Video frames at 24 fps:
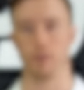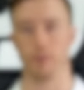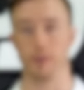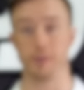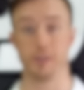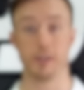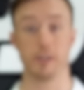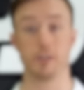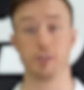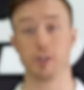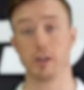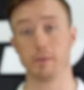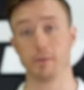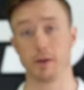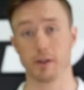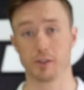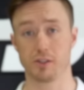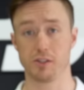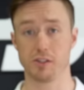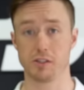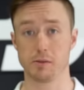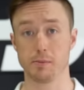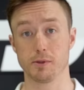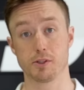The DJI Mic
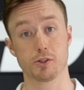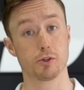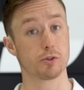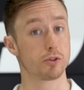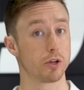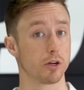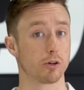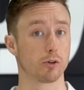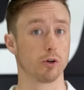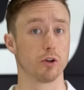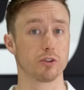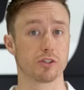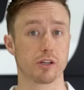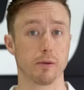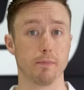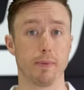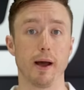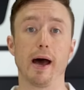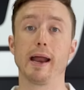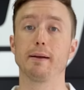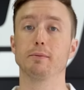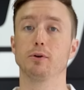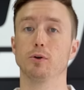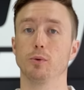system is also
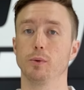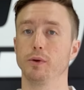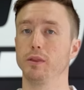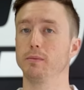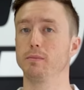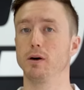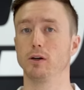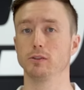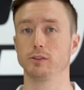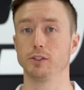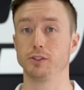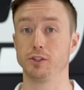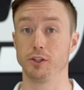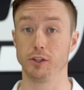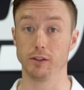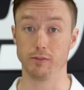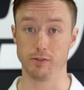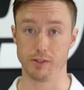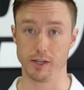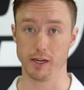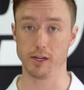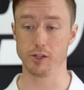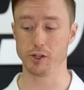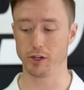cross-compatible with a multitude
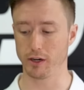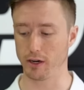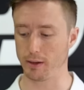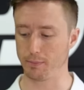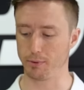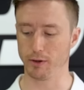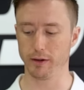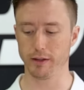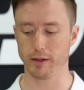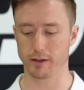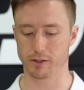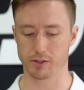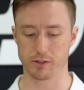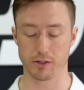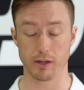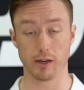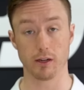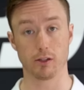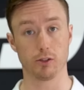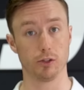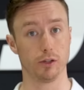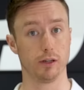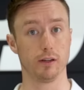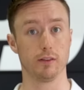of DJI products,
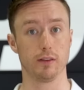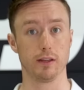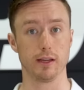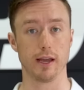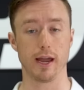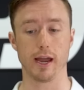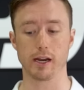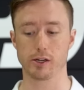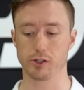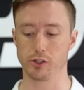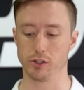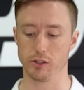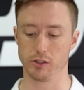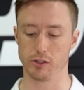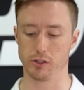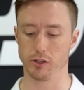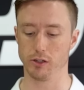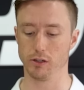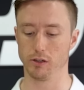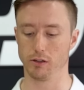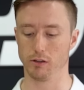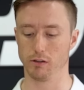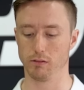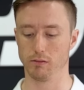including the Action
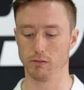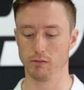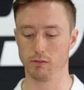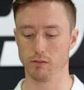2.